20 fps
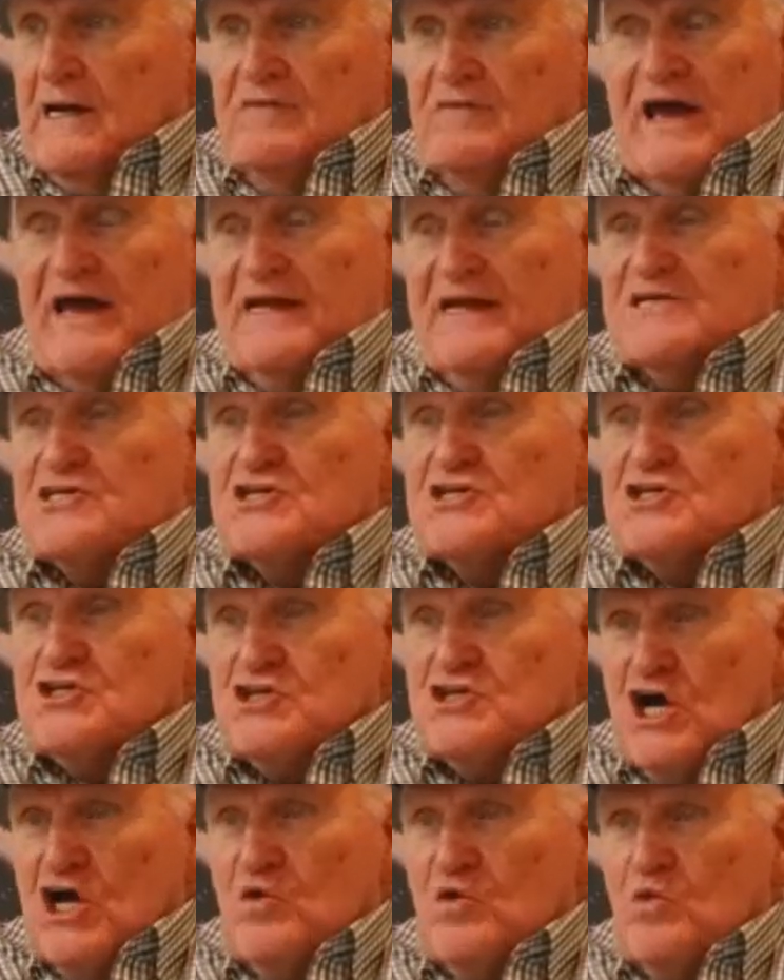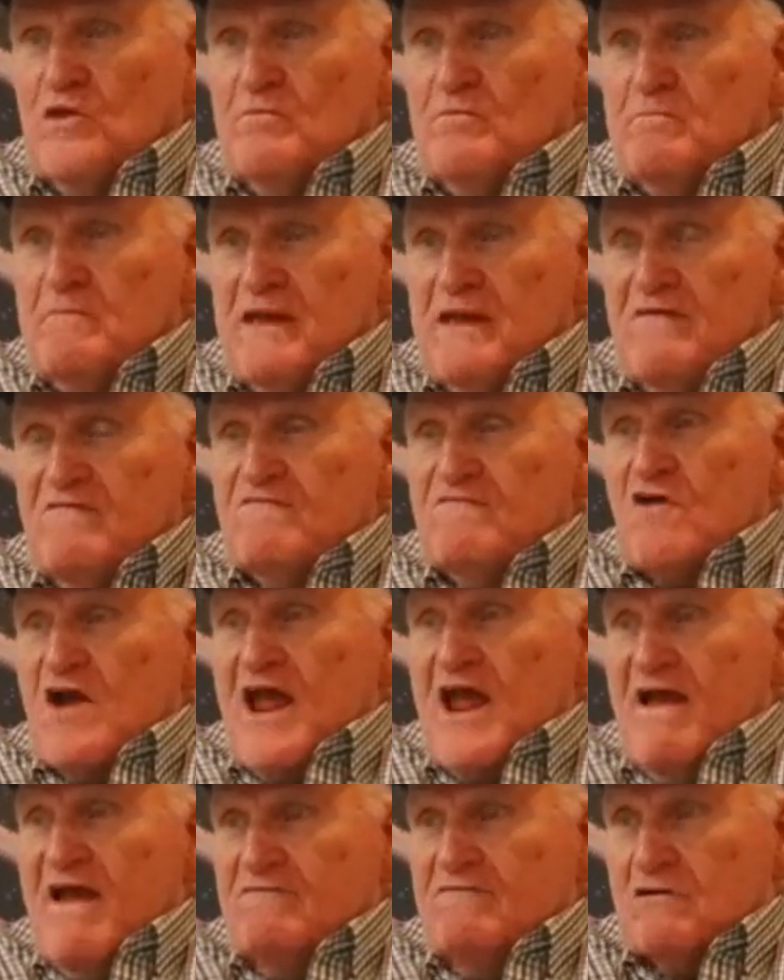That has stuck with me
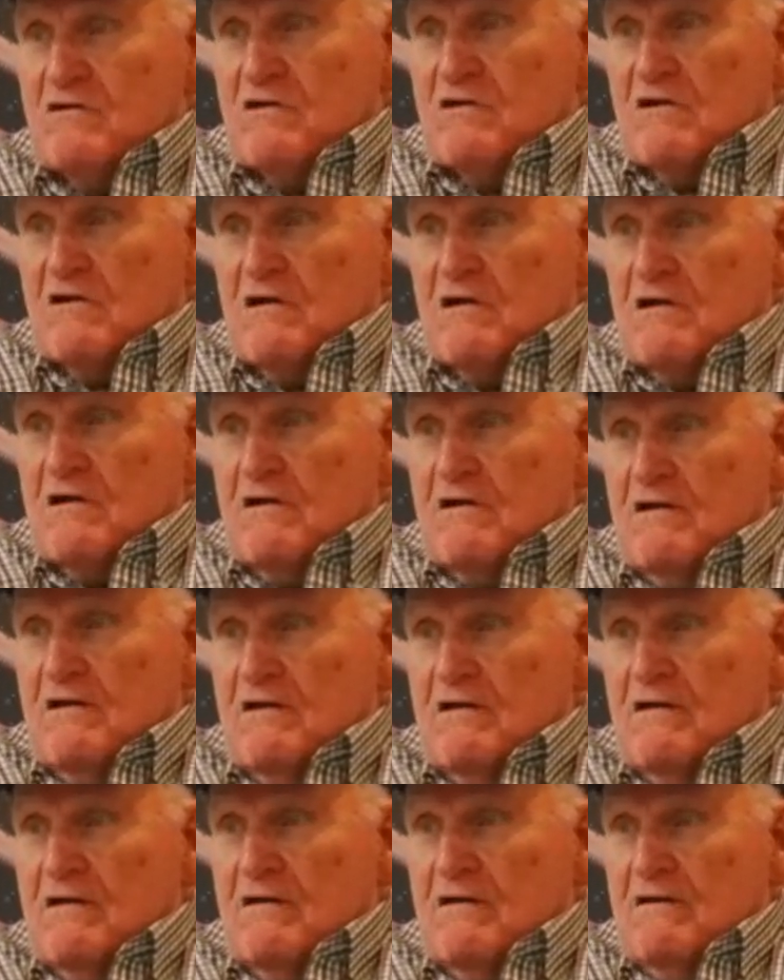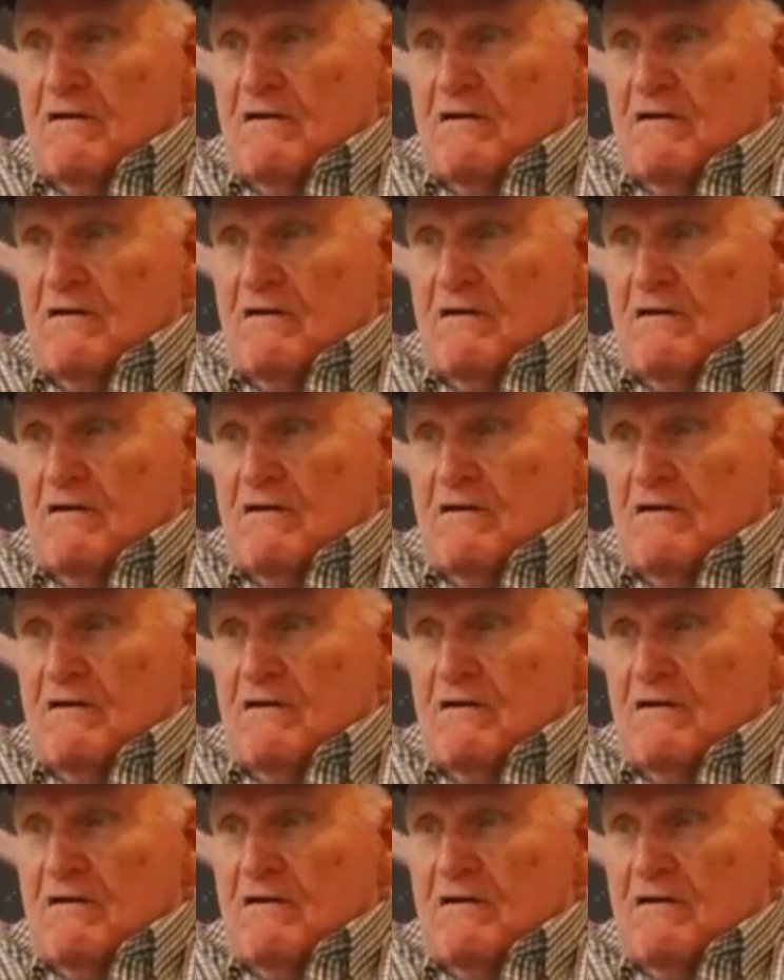forever. Yeah.